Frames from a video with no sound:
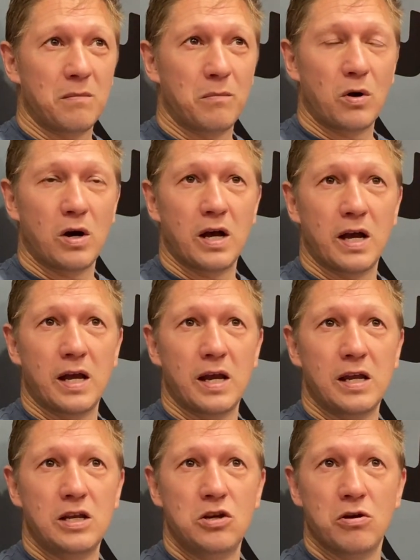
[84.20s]

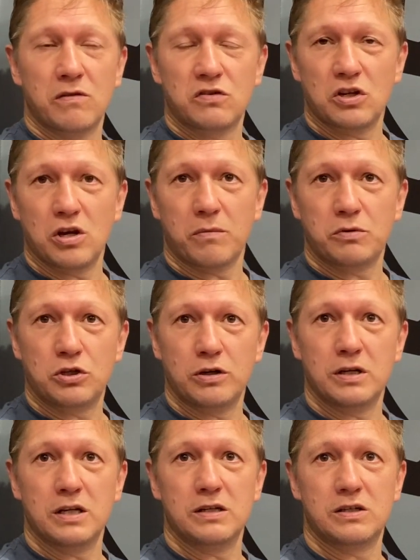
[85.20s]
my UFC
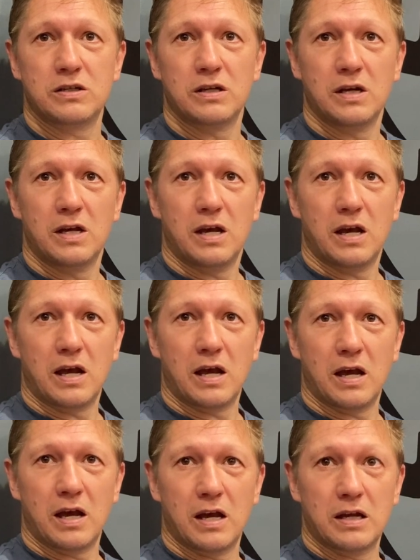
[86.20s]
opportunities
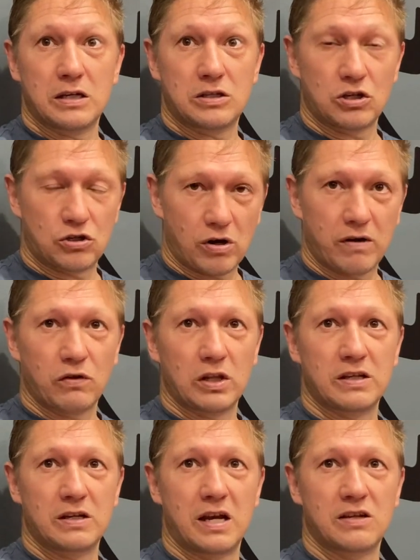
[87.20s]
to travel
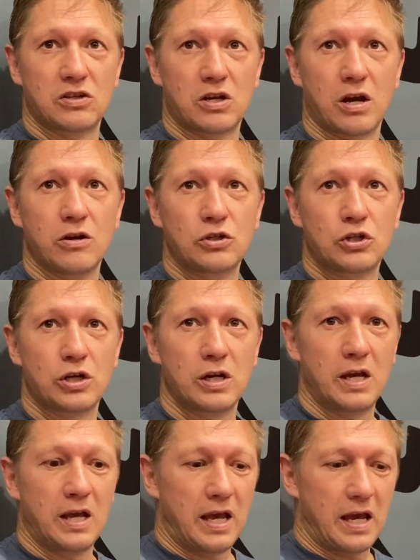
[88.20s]
as a coach.
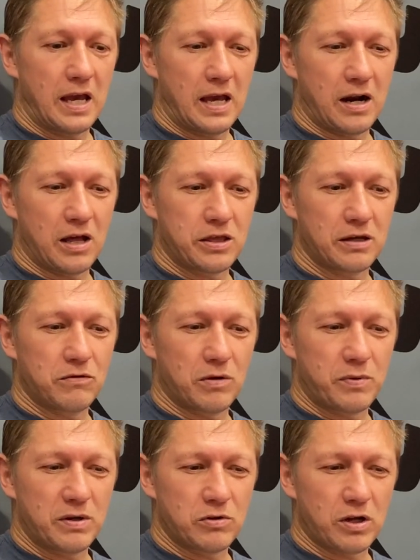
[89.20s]
And I think
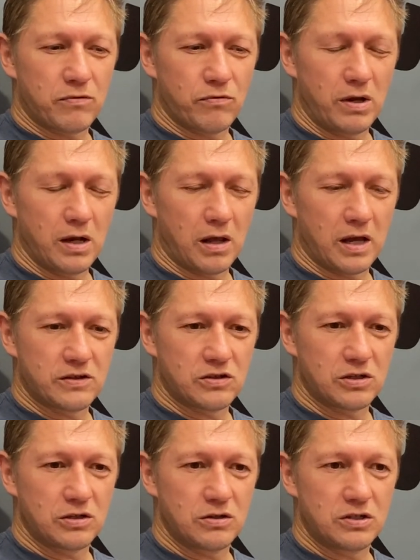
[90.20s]
what people don't realise
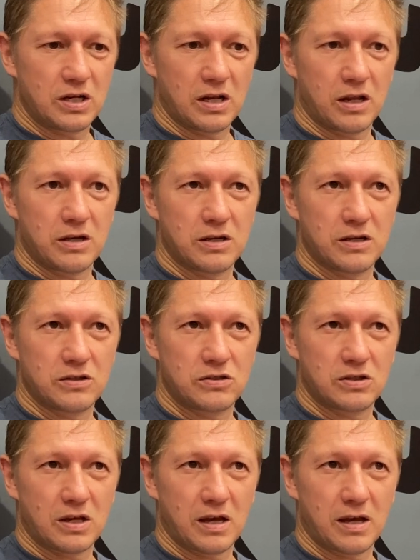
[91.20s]
in New Zealand
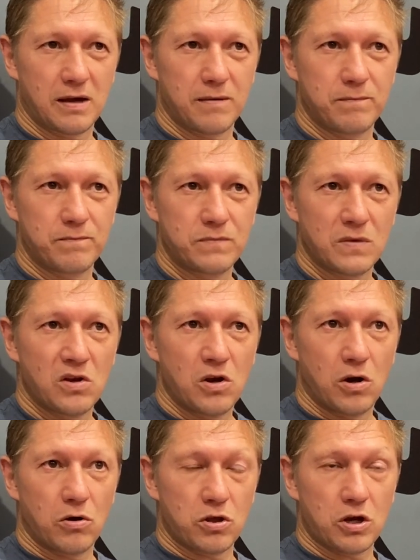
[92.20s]
is,
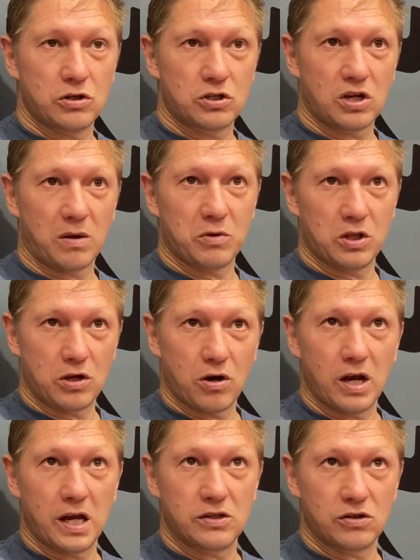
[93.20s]
although some of the
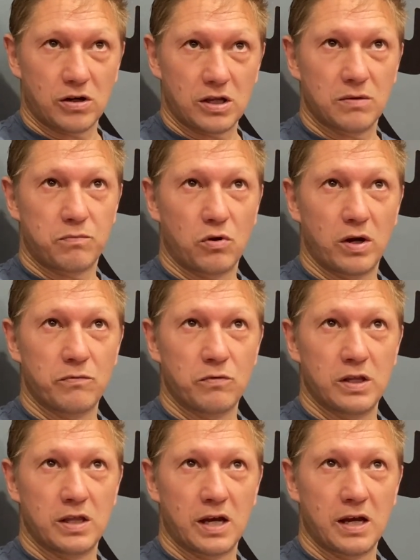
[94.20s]
guys are at the point
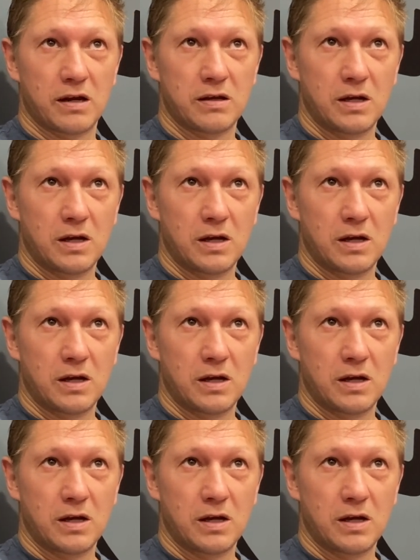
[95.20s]
where they're